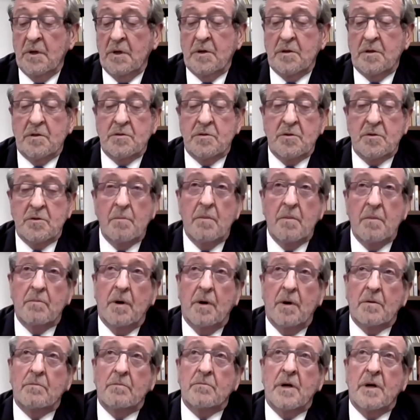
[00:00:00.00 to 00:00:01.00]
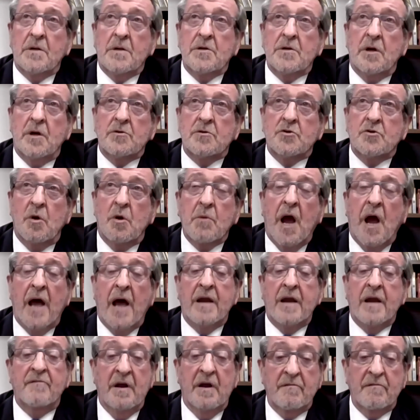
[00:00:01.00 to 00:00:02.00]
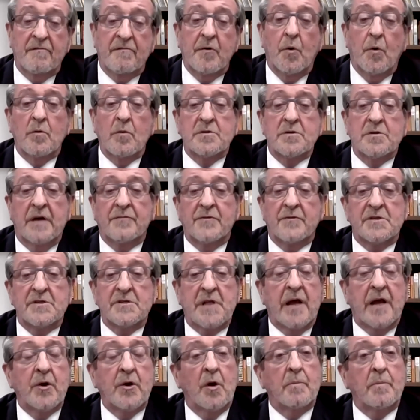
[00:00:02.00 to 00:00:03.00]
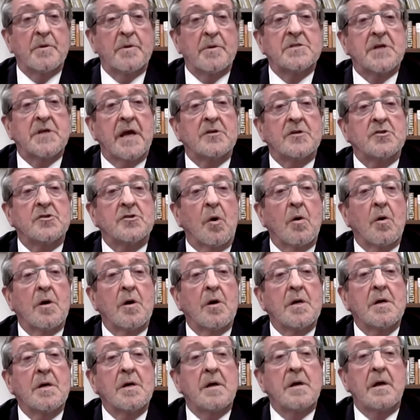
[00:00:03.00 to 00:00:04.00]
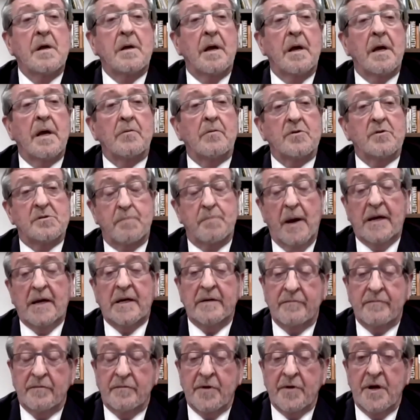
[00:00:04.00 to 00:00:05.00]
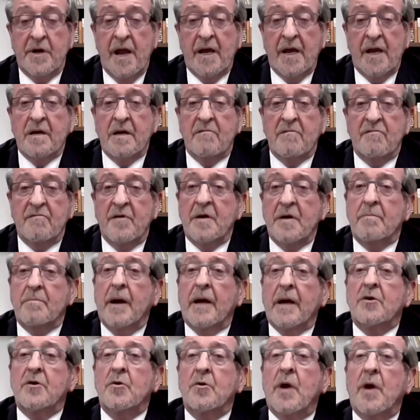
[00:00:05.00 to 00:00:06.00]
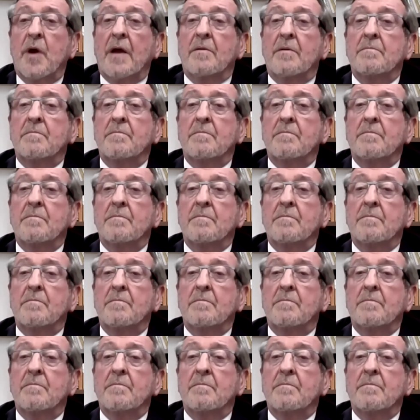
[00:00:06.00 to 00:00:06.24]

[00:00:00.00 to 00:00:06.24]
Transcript: some kind of influence have to stand up and say so, irrespective of the negative feedback you get.